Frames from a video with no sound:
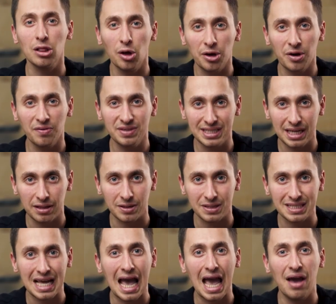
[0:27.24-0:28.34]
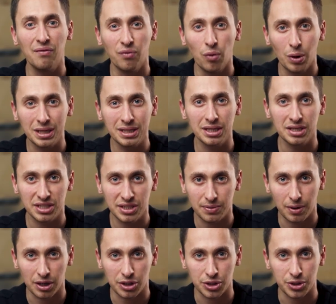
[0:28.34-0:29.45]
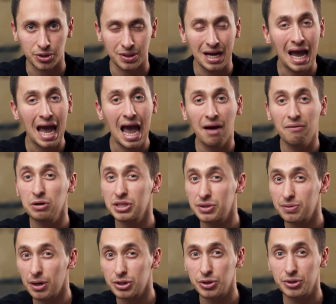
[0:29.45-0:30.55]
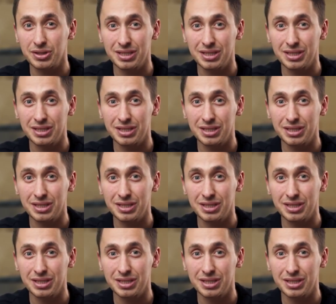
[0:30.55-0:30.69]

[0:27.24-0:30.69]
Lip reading: lot of sellers avoid structure. Avoid structure